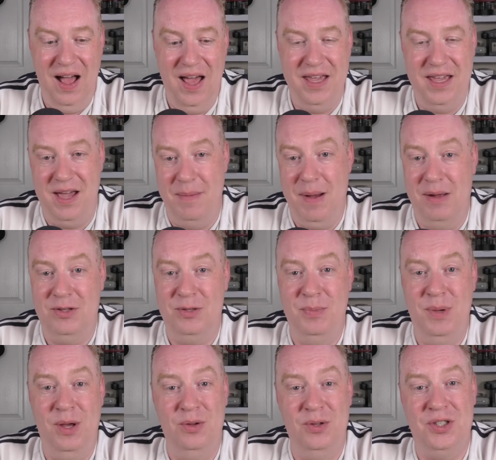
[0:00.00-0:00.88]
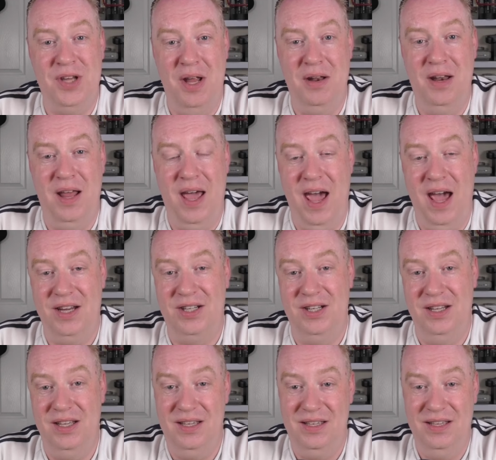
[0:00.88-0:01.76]
He came up to me on Sunday
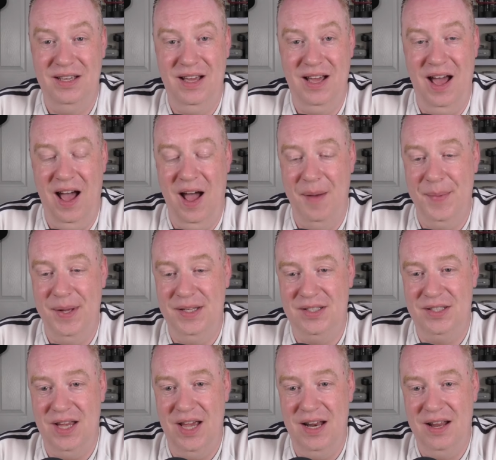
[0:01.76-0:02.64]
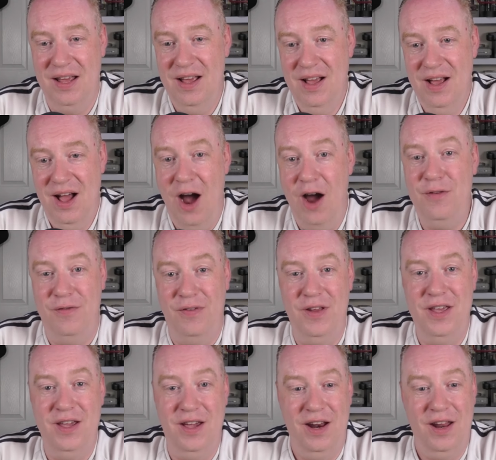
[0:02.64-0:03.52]
actually and said,
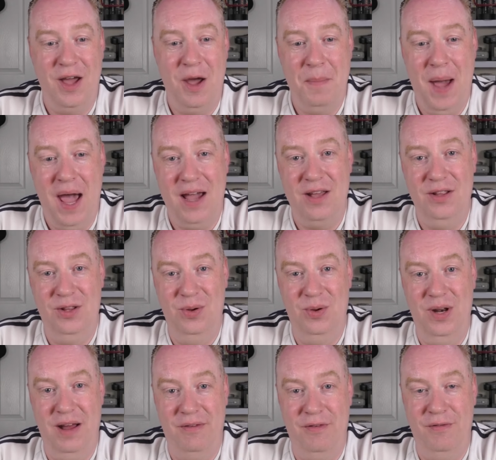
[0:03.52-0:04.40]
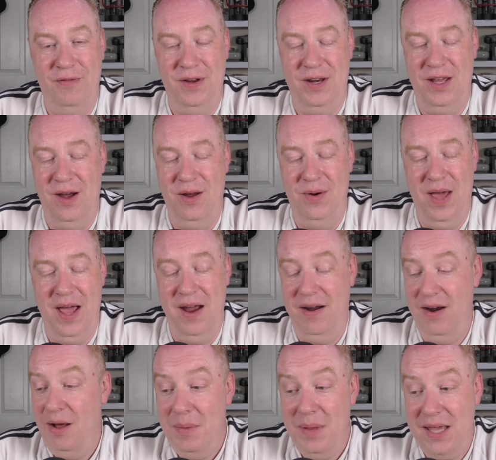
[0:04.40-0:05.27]
hopefully you're going to go back and do another video
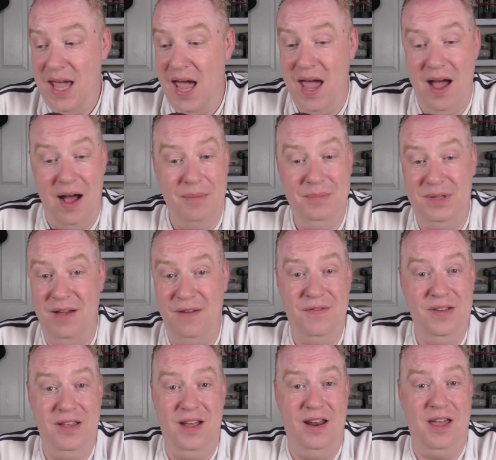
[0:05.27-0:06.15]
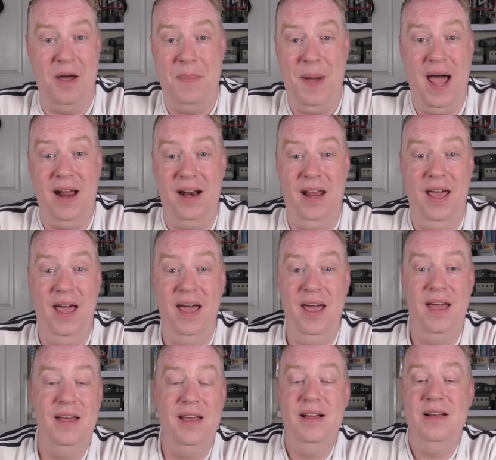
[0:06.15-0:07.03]
there. And I'm definitely going to go back there.